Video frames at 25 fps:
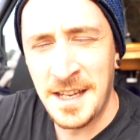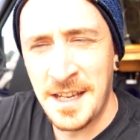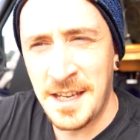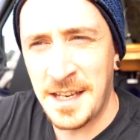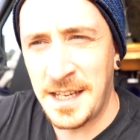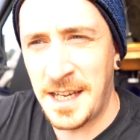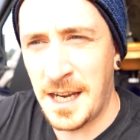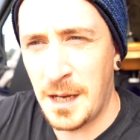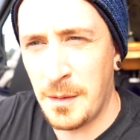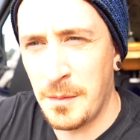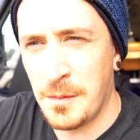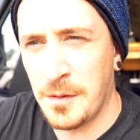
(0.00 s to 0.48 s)

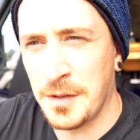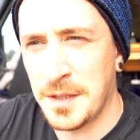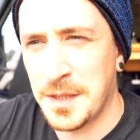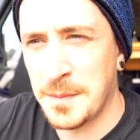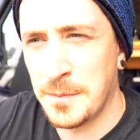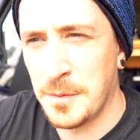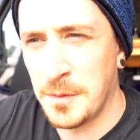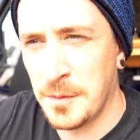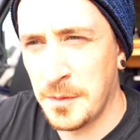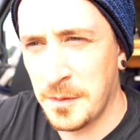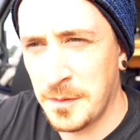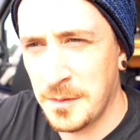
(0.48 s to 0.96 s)
Now we've got some
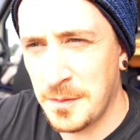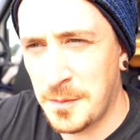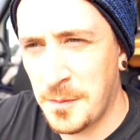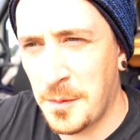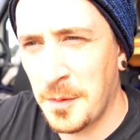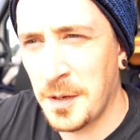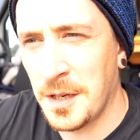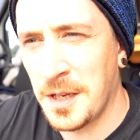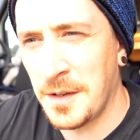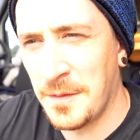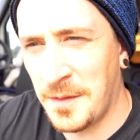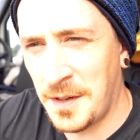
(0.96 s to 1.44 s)
more
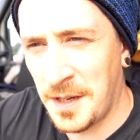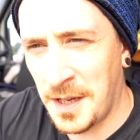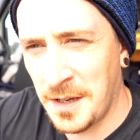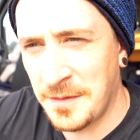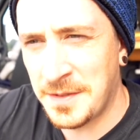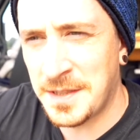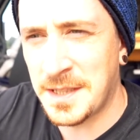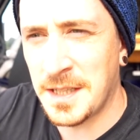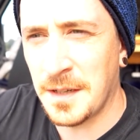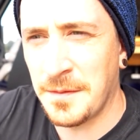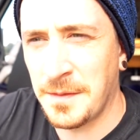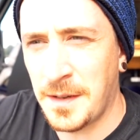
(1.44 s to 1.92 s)
quality of life
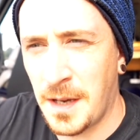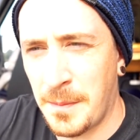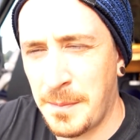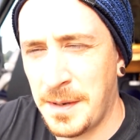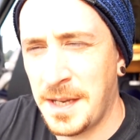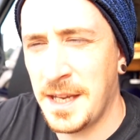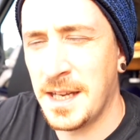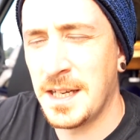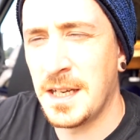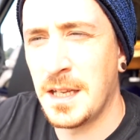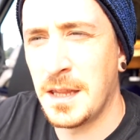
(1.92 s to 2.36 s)
stuff coming in.